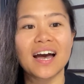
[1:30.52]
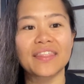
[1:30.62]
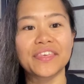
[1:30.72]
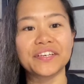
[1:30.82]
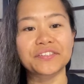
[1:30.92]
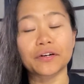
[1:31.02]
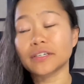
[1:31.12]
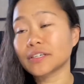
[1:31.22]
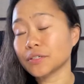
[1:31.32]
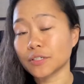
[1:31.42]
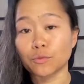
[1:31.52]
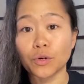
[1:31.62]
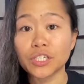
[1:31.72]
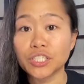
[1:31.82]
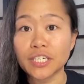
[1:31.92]
These articles and
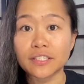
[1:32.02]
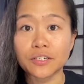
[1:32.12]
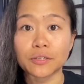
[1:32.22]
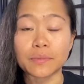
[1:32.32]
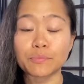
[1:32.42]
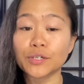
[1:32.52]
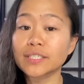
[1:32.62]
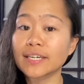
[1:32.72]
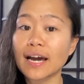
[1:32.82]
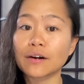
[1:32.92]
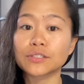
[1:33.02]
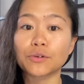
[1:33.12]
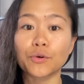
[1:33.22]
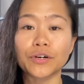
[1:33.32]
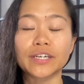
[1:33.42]
worksheets could be printed out,
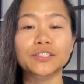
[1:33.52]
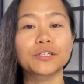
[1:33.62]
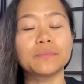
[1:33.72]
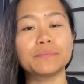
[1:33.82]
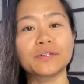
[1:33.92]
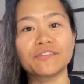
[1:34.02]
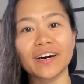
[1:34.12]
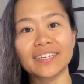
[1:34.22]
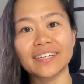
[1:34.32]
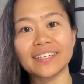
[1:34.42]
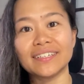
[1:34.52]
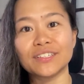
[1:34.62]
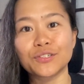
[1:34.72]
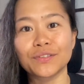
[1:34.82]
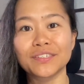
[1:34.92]
or it could be provided
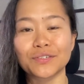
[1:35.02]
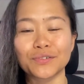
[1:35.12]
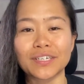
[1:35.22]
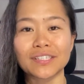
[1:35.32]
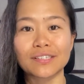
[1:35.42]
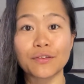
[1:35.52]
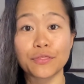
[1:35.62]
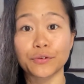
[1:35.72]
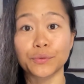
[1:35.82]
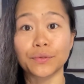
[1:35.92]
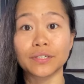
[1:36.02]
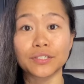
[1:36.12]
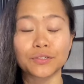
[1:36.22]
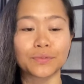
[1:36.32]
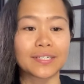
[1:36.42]
to the students through their
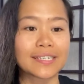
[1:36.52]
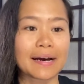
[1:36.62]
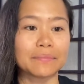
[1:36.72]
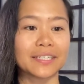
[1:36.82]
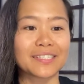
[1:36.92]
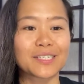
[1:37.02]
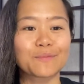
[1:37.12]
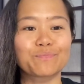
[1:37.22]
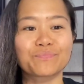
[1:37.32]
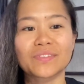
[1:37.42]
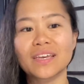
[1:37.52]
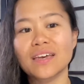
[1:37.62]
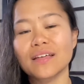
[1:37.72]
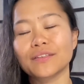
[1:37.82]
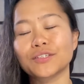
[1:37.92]
student tablets.
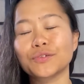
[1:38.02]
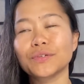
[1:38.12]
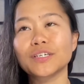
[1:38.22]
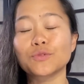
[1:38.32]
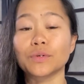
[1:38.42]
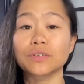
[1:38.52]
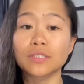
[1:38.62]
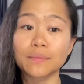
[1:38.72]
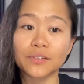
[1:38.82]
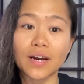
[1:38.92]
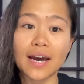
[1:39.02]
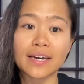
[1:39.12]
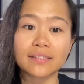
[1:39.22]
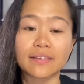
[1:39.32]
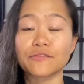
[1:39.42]
The students will
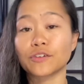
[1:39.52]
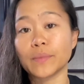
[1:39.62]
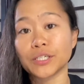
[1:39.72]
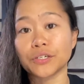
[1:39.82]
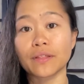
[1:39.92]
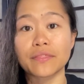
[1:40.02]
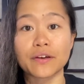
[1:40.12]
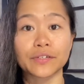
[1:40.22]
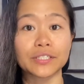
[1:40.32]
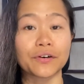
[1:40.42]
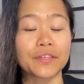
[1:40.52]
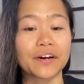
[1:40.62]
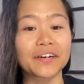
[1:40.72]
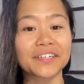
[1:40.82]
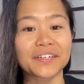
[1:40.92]
summarize the information that they read on the
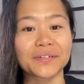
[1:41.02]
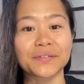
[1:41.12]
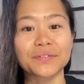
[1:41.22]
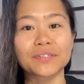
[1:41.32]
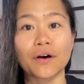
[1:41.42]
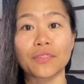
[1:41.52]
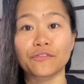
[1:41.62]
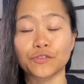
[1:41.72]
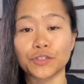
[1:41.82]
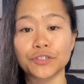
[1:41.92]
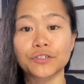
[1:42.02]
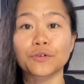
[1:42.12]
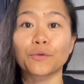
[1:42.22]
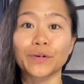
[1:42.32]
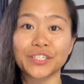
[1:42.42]
articles on the first
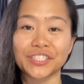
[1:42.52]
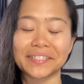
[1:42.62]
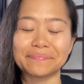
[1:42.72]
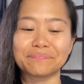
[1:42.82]
worksheet.